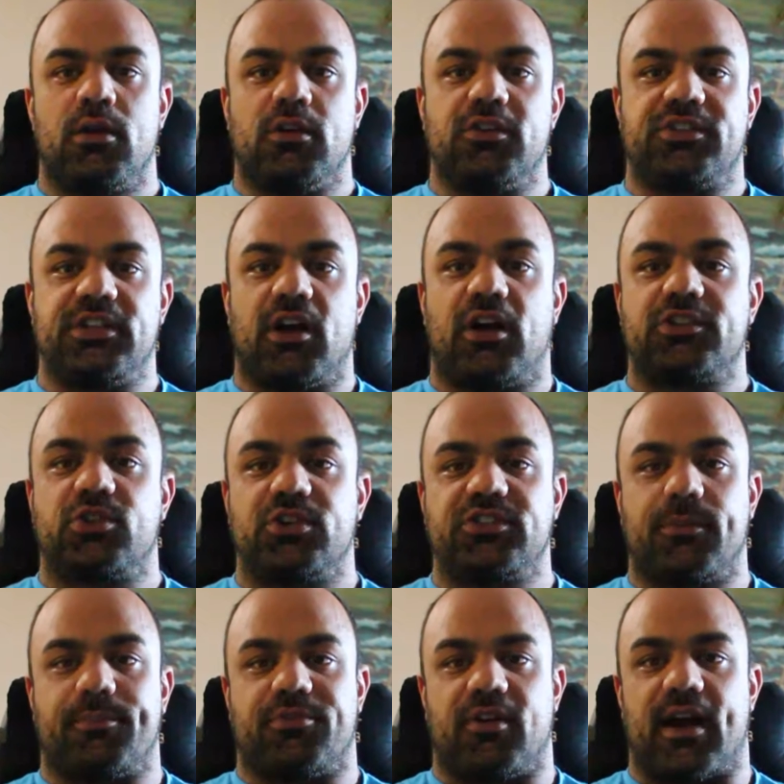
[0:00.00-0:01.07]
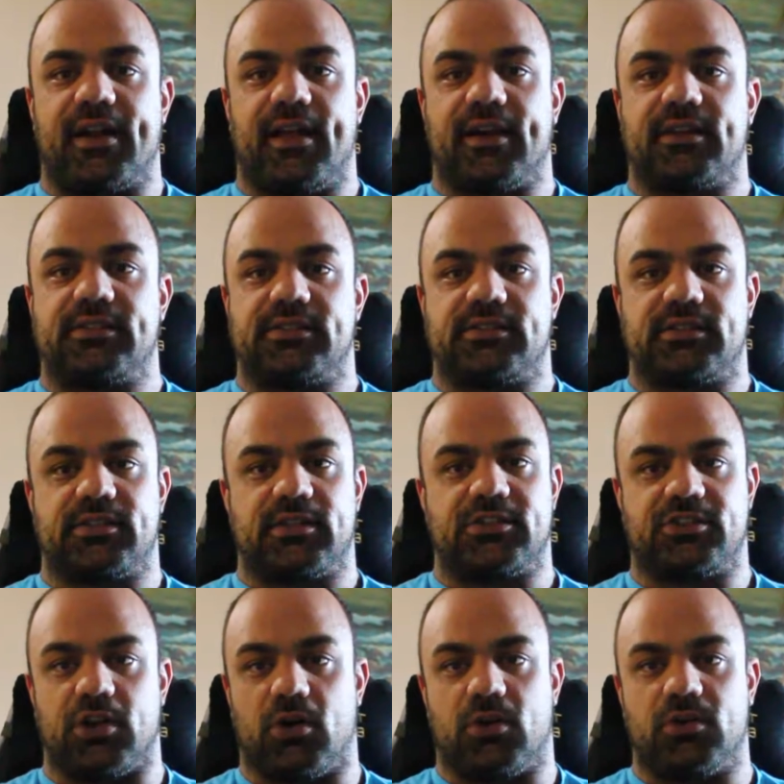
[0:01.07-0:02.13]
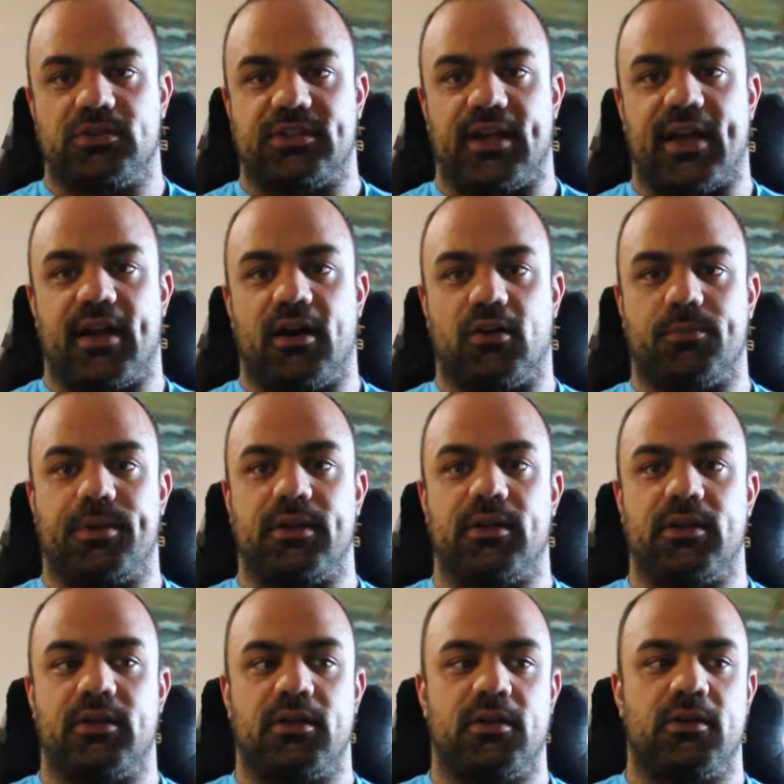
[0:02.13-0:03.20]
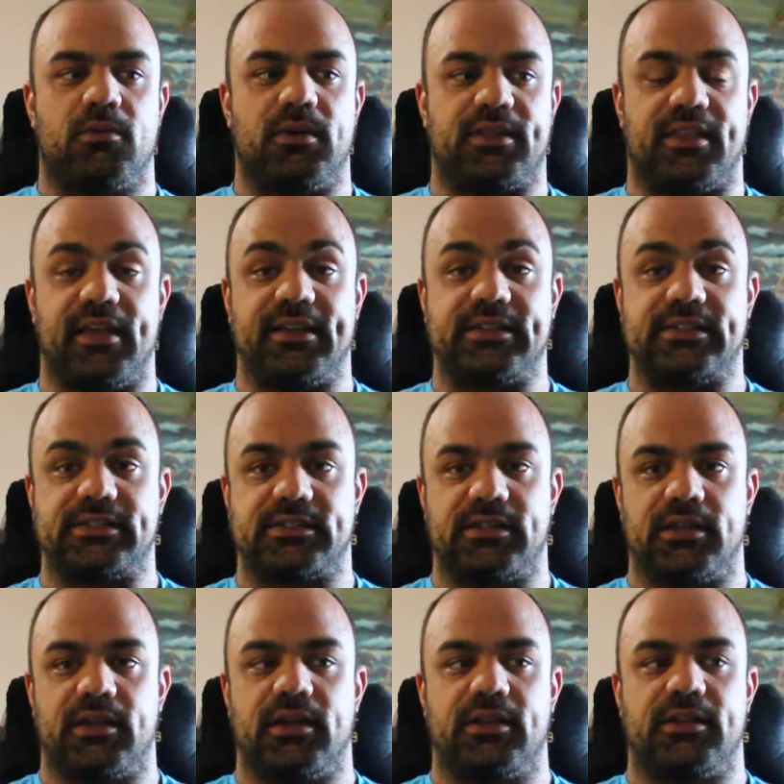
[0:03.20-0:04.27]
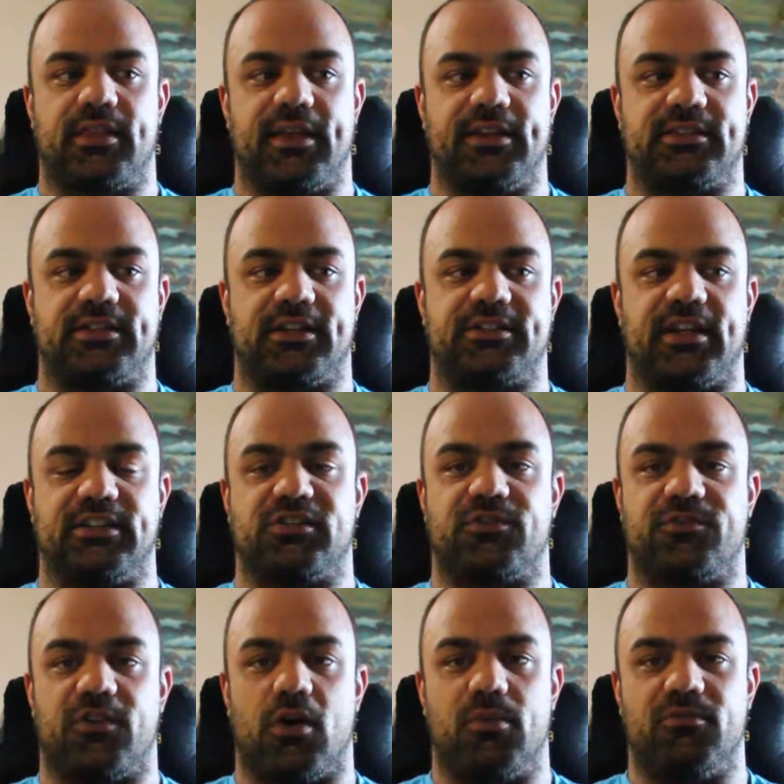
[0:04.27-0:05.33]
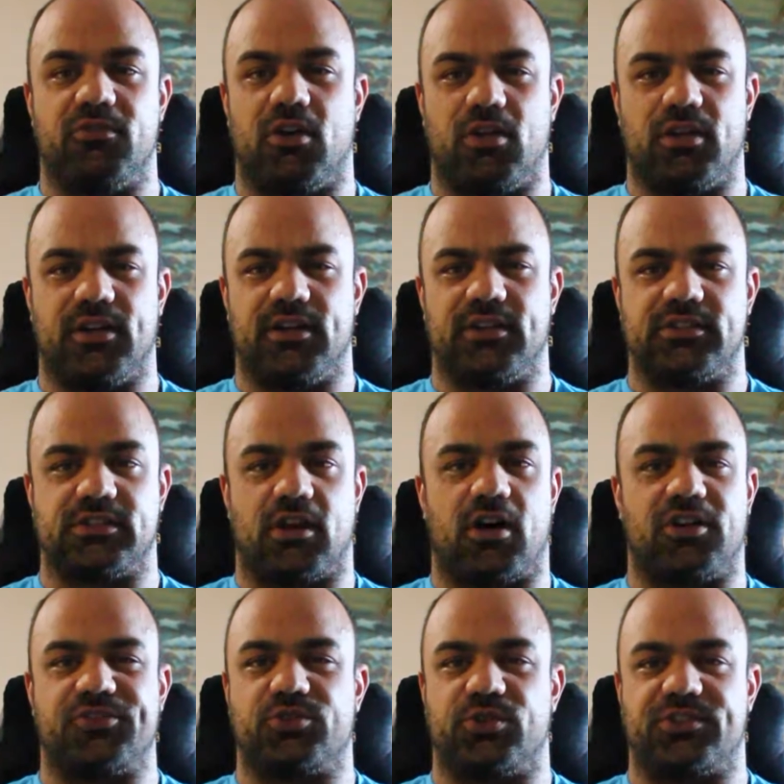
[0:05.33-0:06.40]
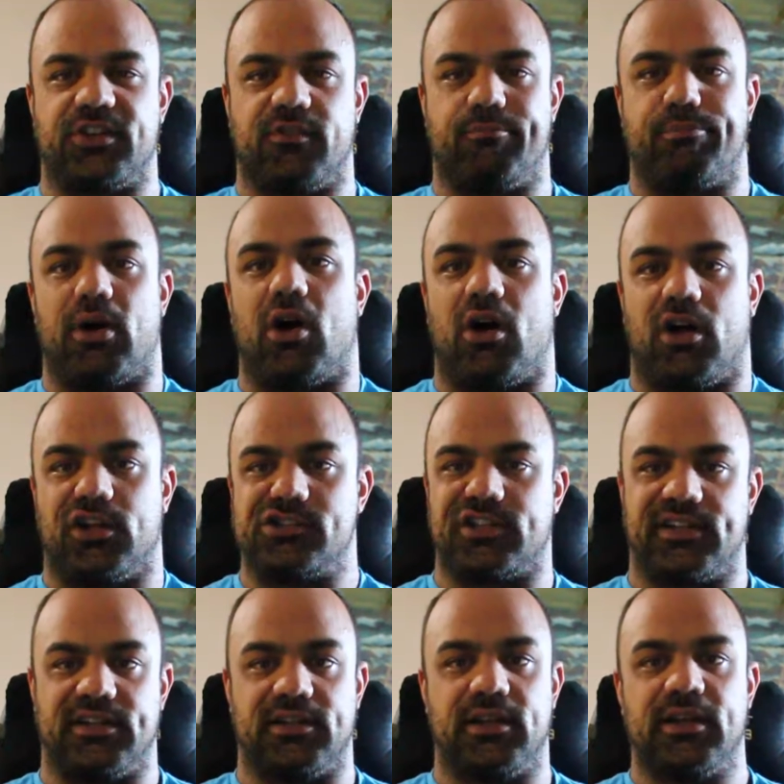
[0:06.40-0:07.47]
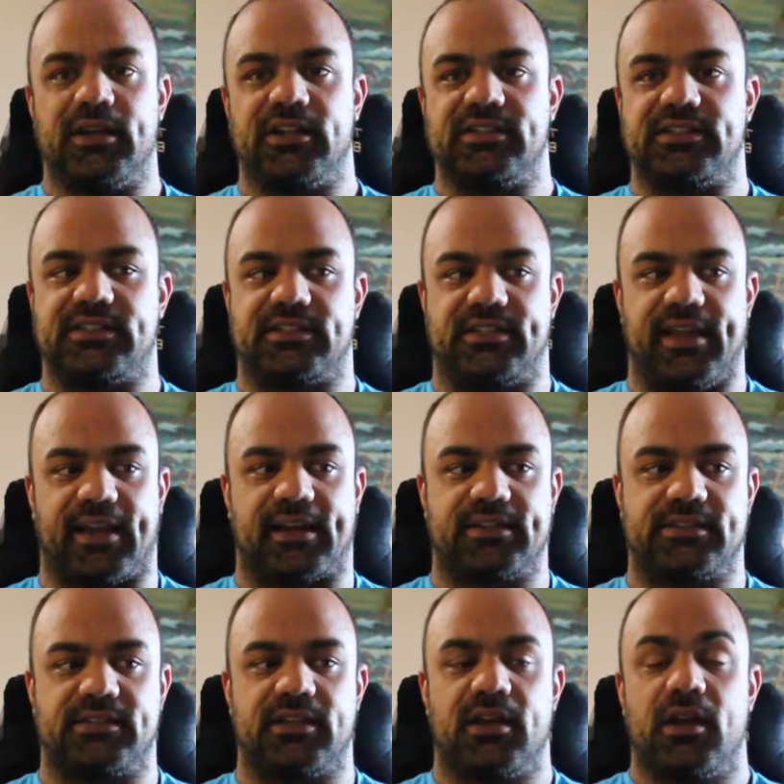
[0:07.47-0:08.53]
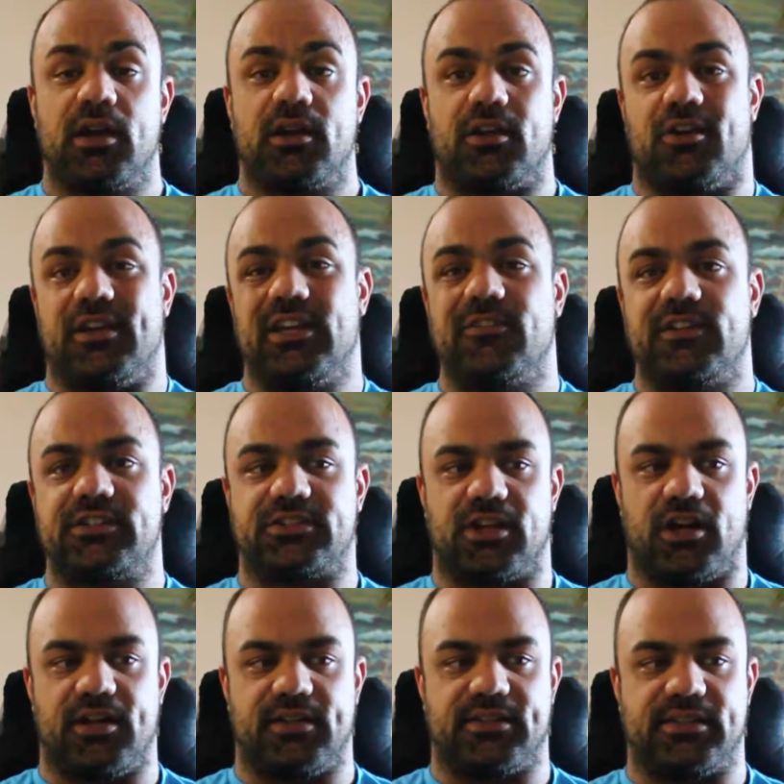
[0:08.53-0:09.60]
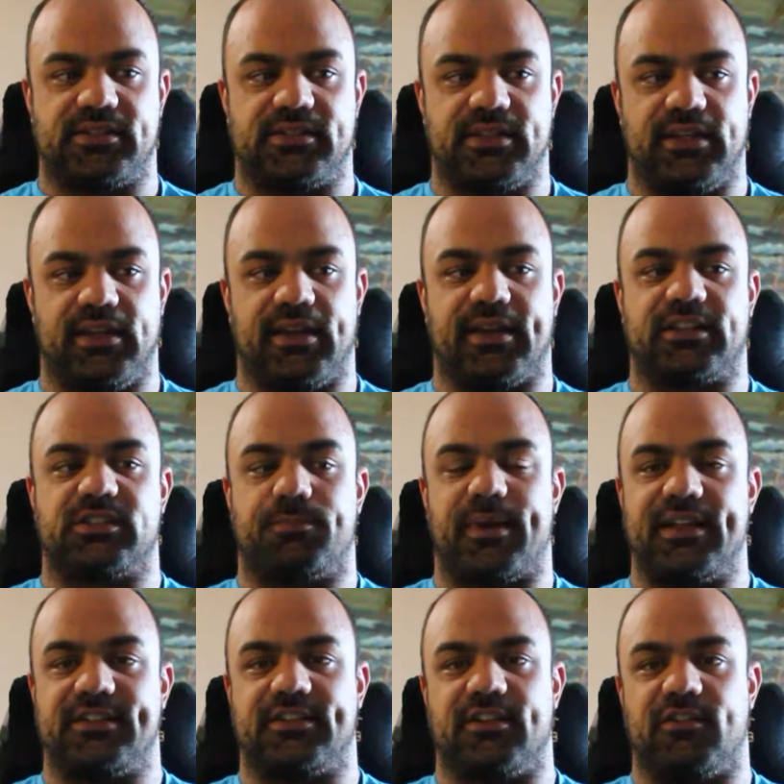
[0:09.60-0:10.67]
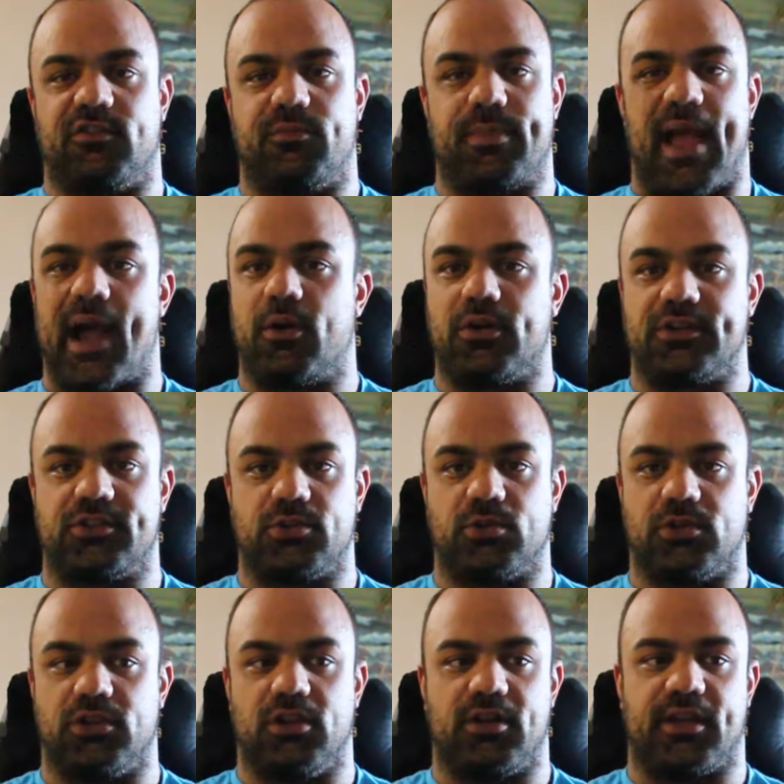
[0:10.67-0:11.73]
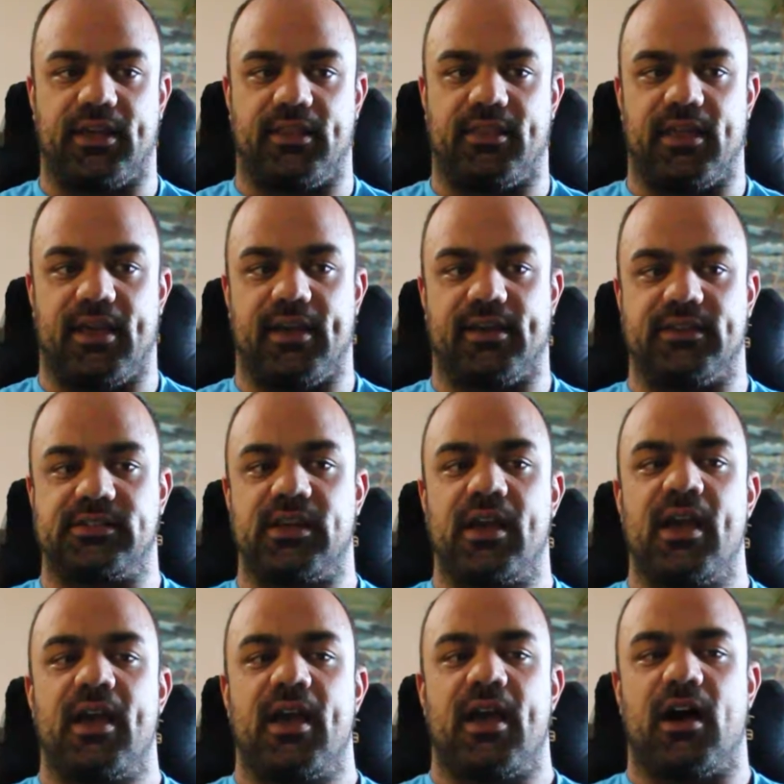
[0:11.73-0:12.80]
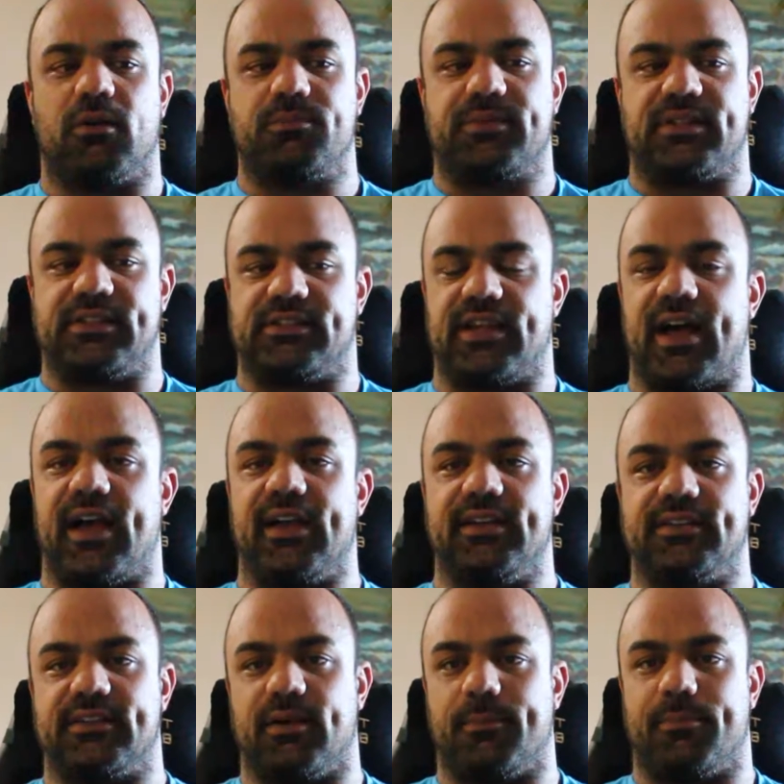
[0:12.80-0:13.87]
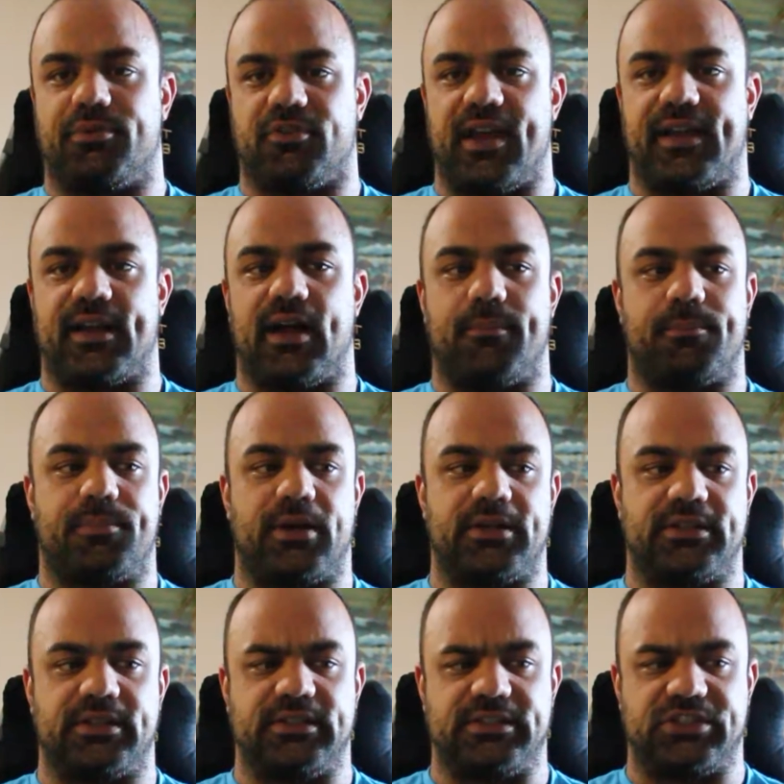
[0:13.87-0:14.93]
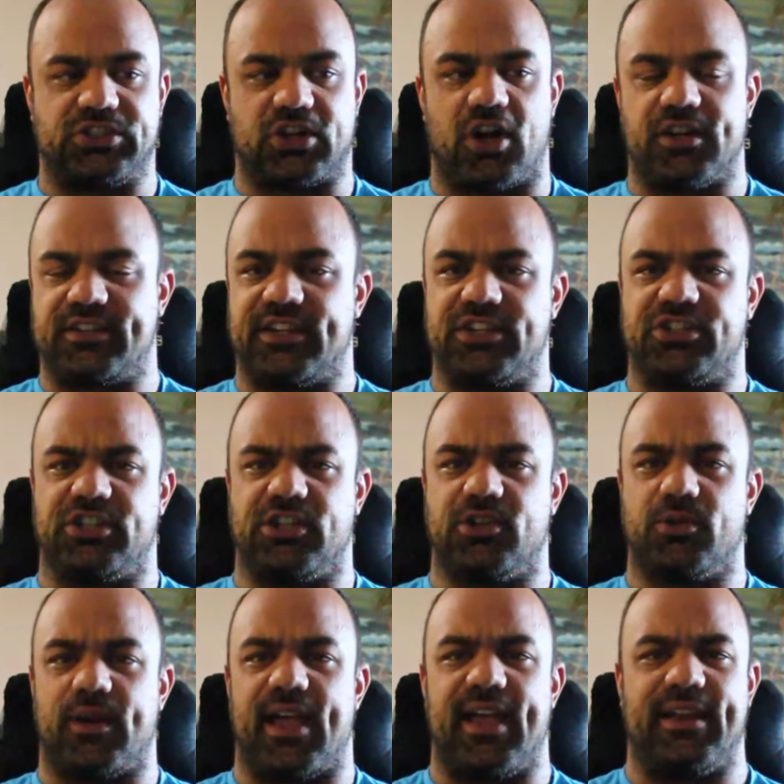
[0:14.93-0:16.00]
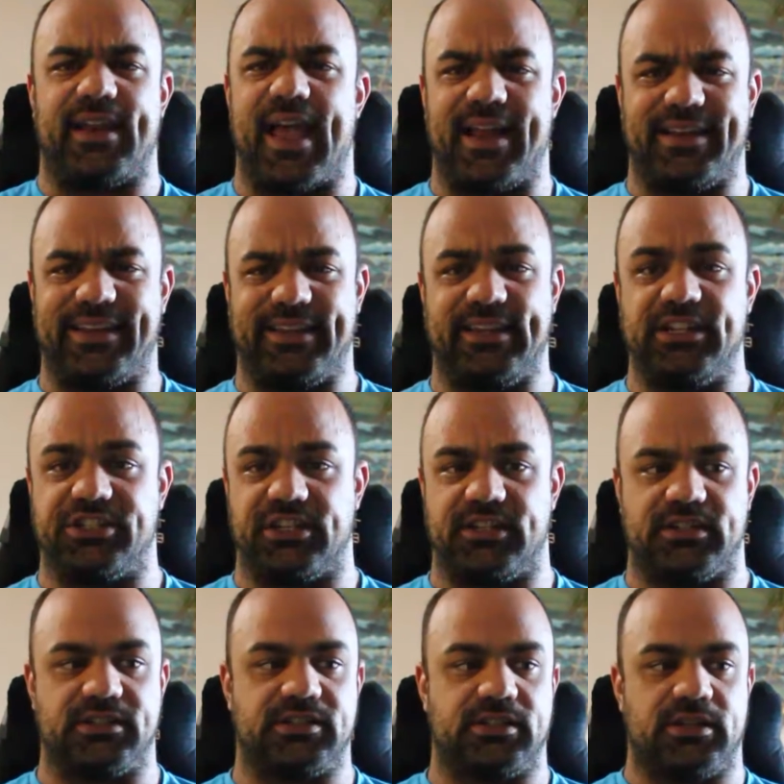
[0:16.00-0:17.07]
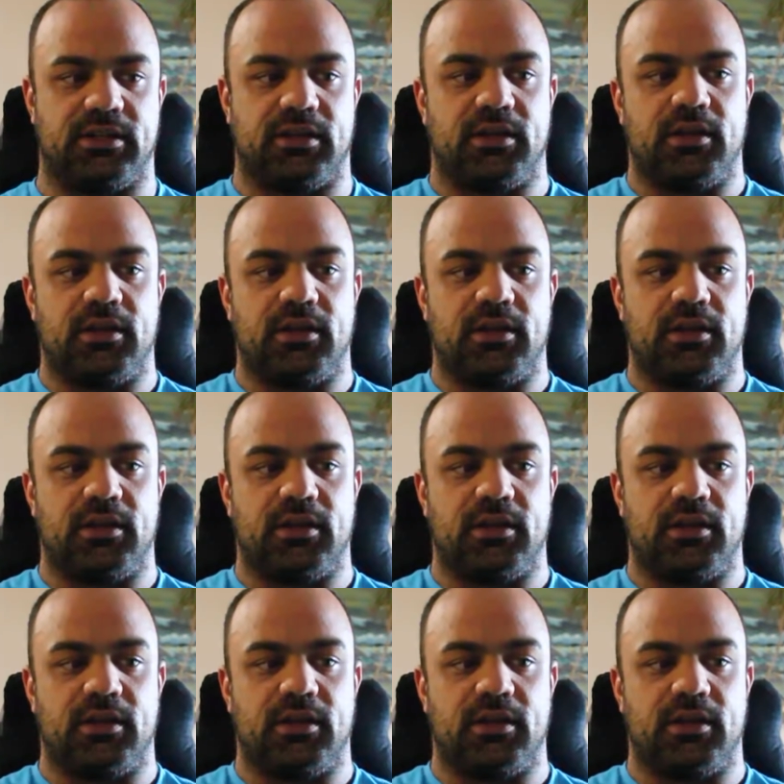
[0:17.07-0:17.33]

You see all sorts of products sold to help with this, things such as foam rollers, all sorts of balls and sticks. You're even starting to see expensive power tool looking things help designed to break up scar tissue and adhesions.